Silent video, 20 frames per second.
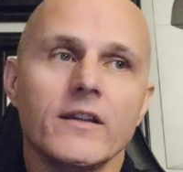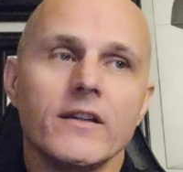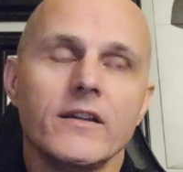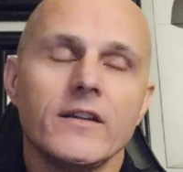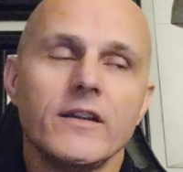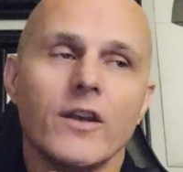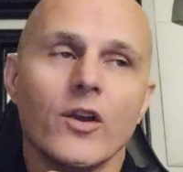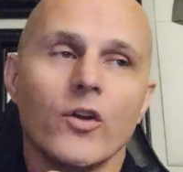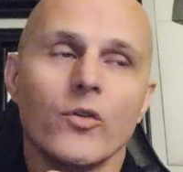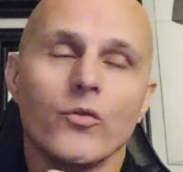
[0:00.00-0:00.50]

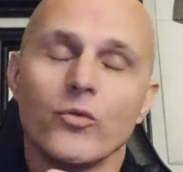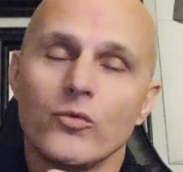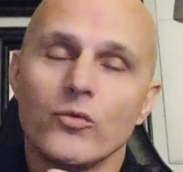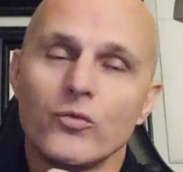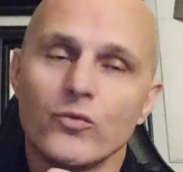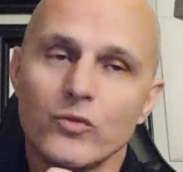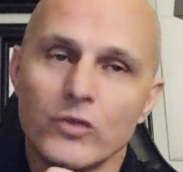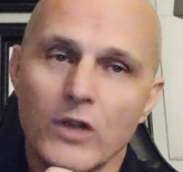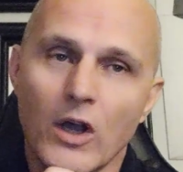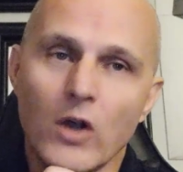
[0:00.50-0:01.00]
you know,
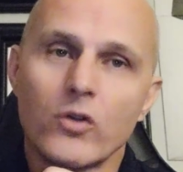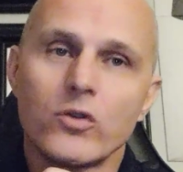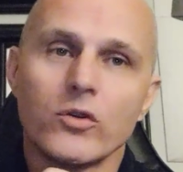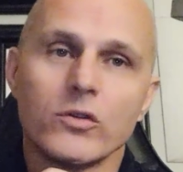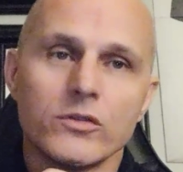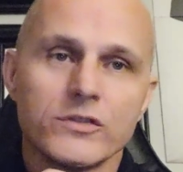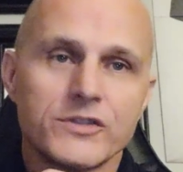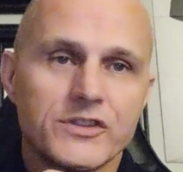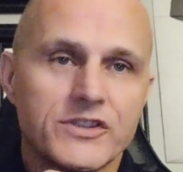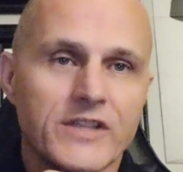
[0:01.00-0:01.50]

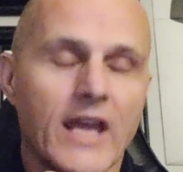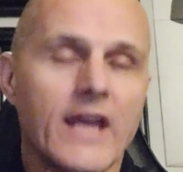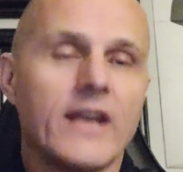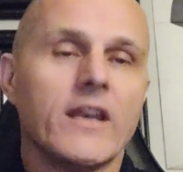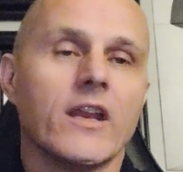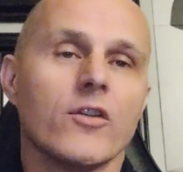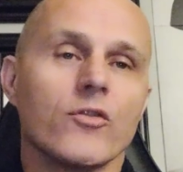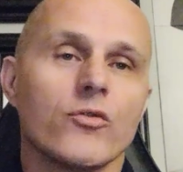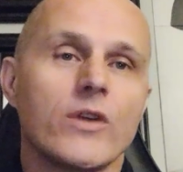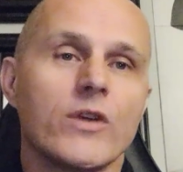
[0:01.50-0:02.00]
local, state,
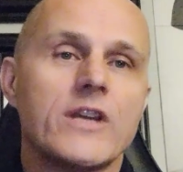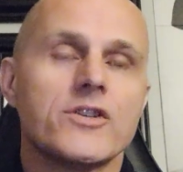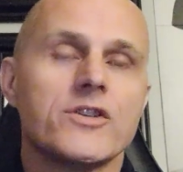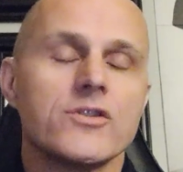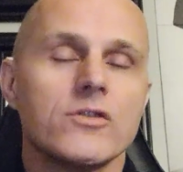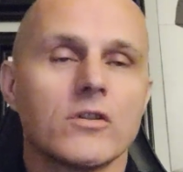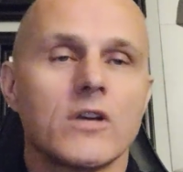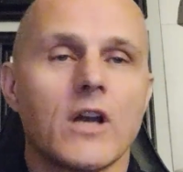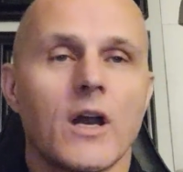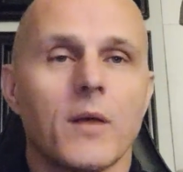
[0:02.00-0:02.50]
and
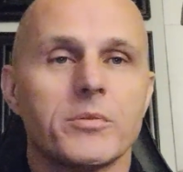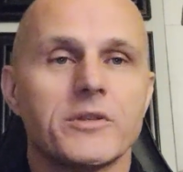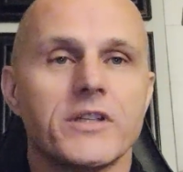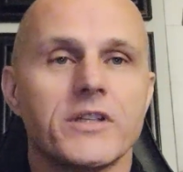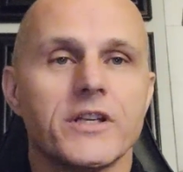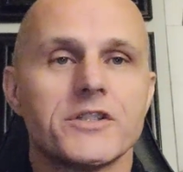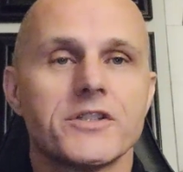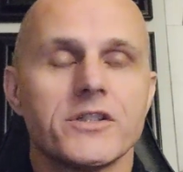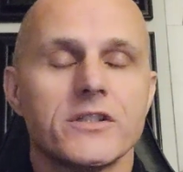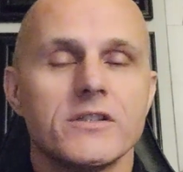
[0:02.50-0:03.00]
regional
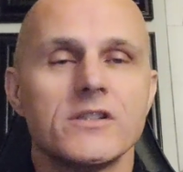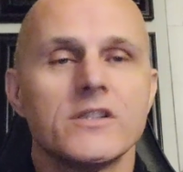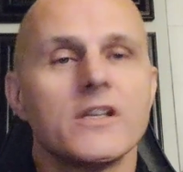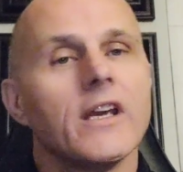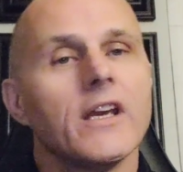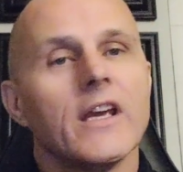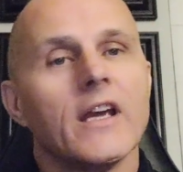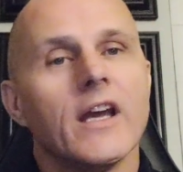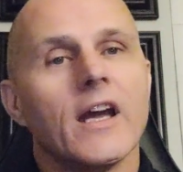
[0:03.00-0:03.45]
competitions.